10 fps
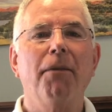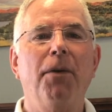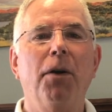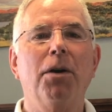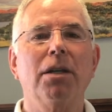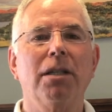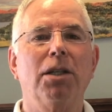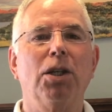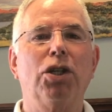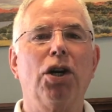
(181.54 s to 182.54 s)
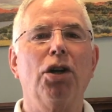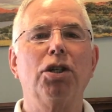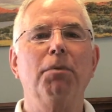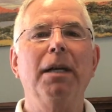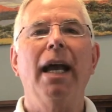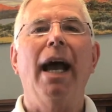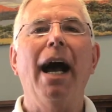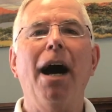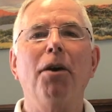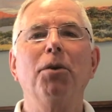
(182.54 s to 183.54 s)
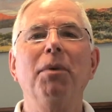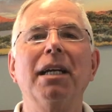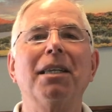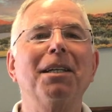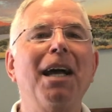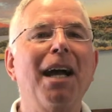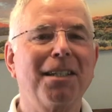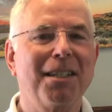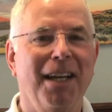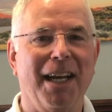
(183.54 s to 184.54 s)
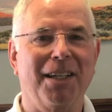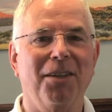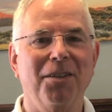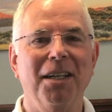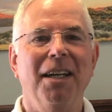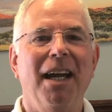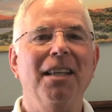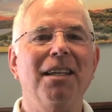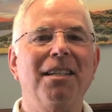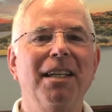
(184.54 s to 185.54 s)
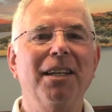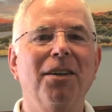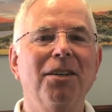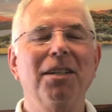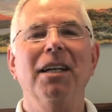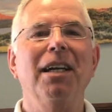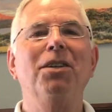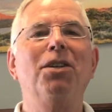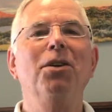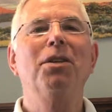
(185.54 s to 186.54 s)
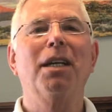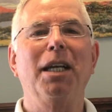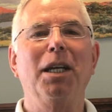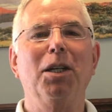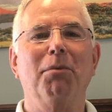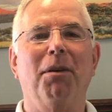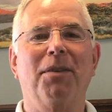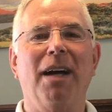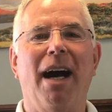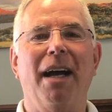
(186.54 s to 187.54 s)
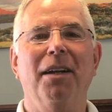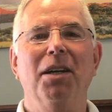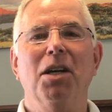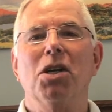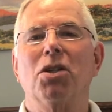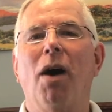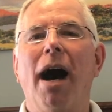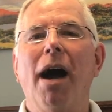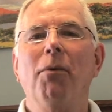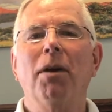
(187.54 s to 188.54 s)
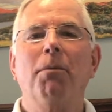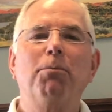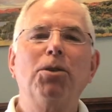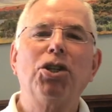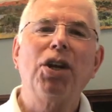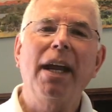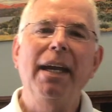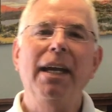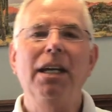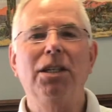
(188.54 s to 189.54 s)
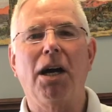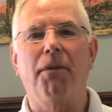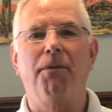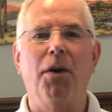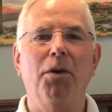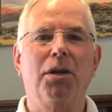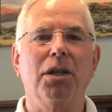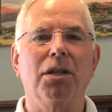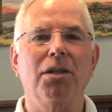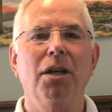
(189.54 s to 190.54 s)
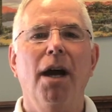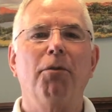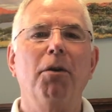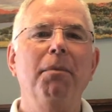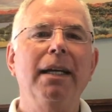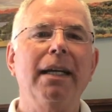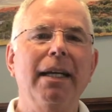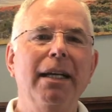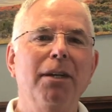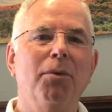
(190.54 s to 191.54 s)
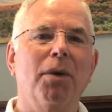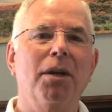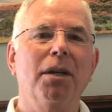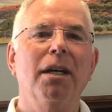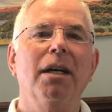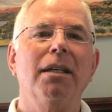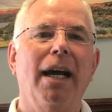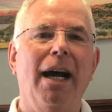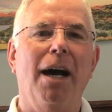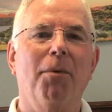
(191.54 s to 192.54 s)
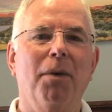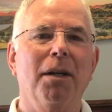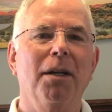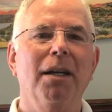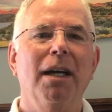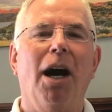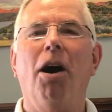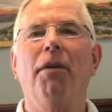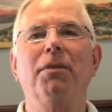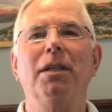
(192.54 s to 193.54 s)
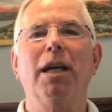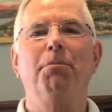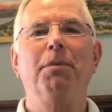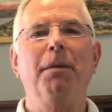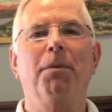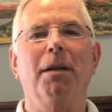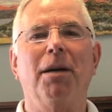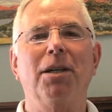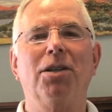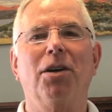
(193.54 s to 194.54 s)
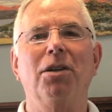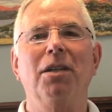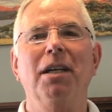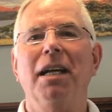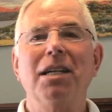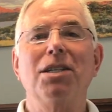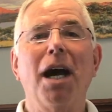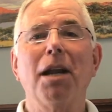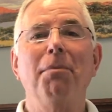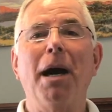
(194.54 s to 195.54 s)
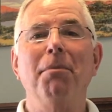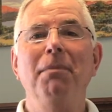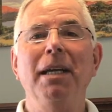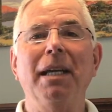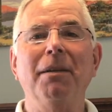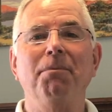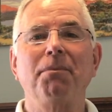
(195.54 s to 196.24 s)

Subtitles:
focus as a church should be, how do we get the tax collectors and the sinners into the kingdom of God? So I want to change our focus from being inward to outward. I often tell people at my church, it's not about me